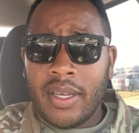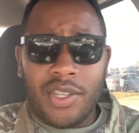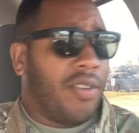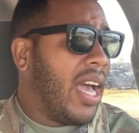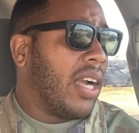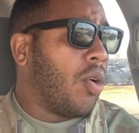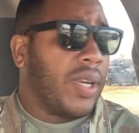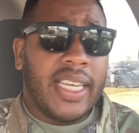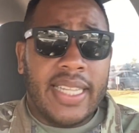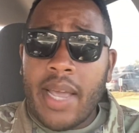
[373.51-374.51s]
you're not gonna
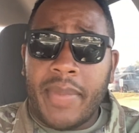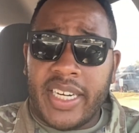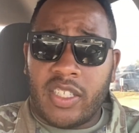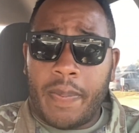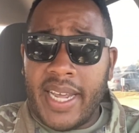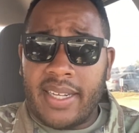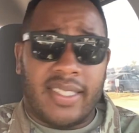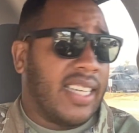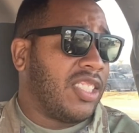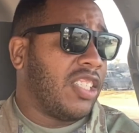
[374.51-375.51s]
get that many spins.
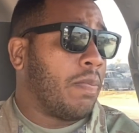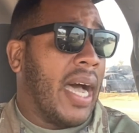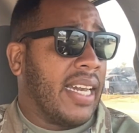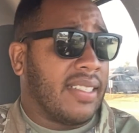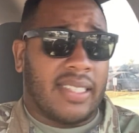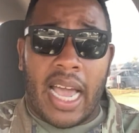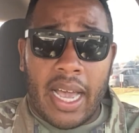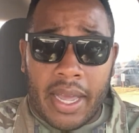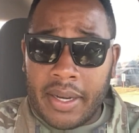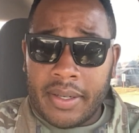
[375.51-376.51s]
That's just by
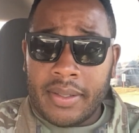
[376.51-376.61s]
design.